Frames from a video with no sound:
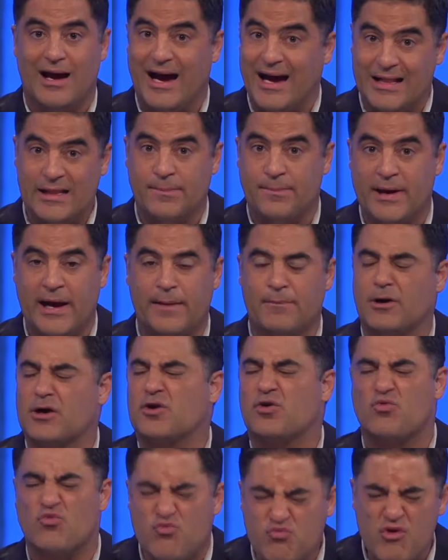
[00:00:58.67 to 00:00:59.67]
Alabama,
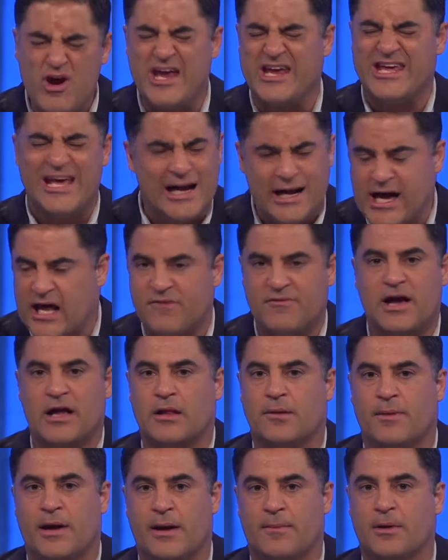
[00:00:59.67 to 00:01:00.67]
great, get it out of
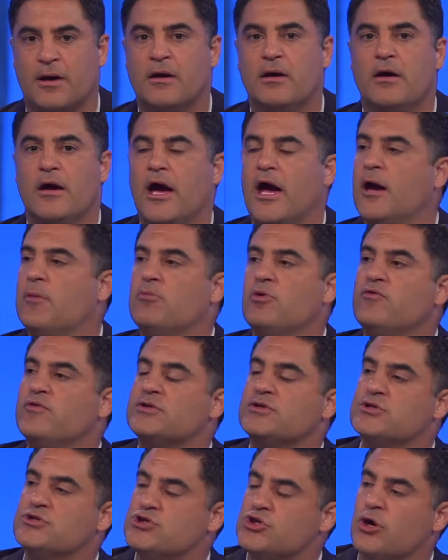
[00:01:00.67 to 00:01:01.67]
Alabama and move
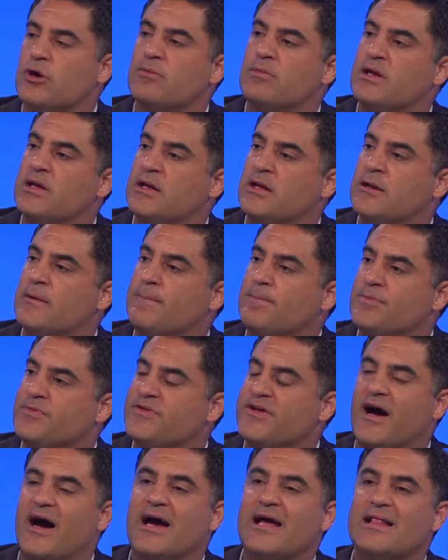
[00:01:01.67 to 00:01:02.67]
it to Germany,
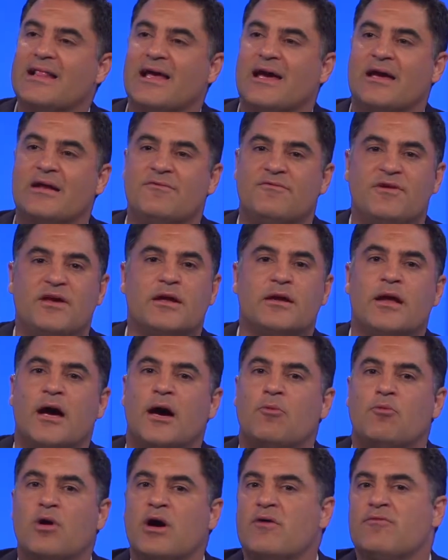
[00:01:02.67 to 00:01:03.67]
Thailand,
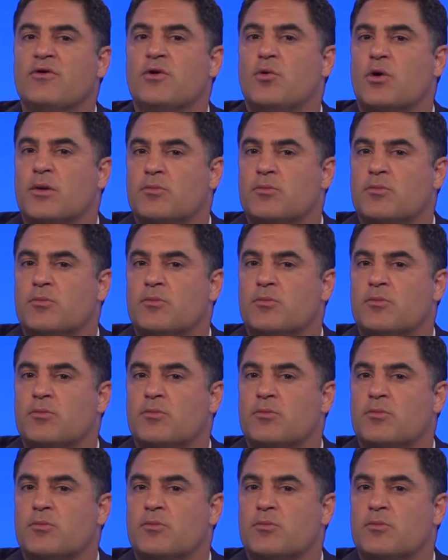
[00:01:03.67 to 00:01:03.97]
Vietnam, wherever you